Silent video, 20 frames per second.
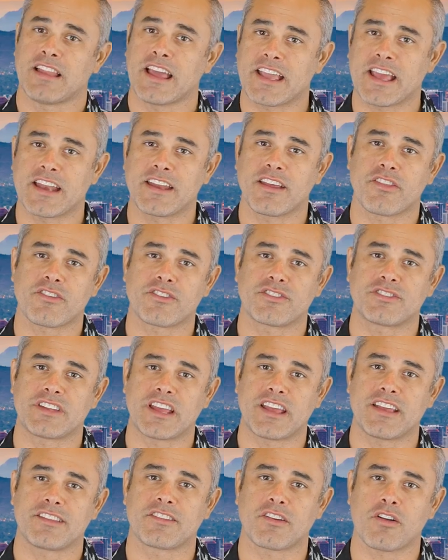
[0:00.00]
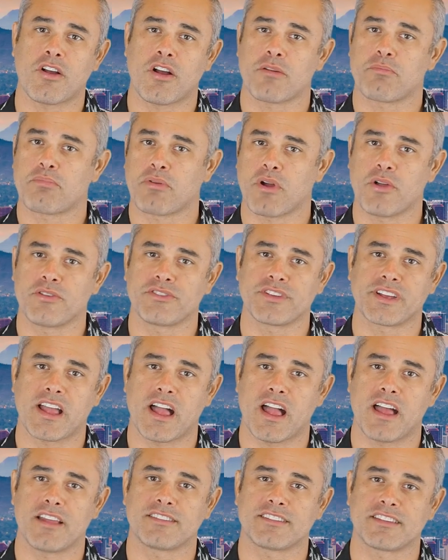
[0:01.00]
Like any other state, there are pros and
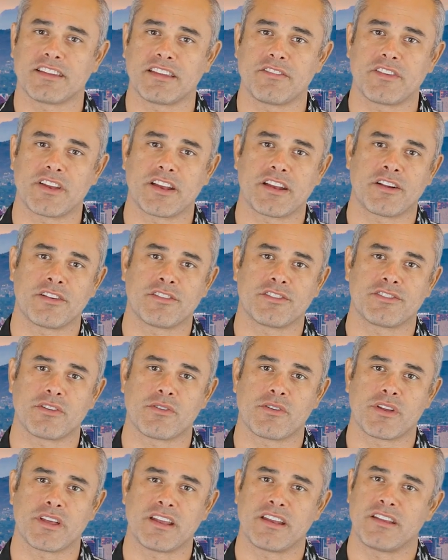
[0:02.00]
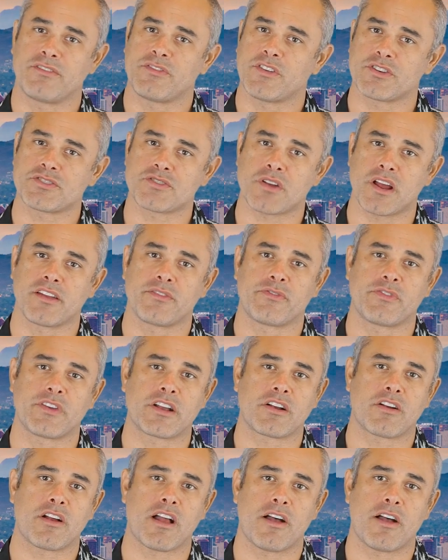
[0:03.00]
cons to living in Arizona, and if you're trying to figure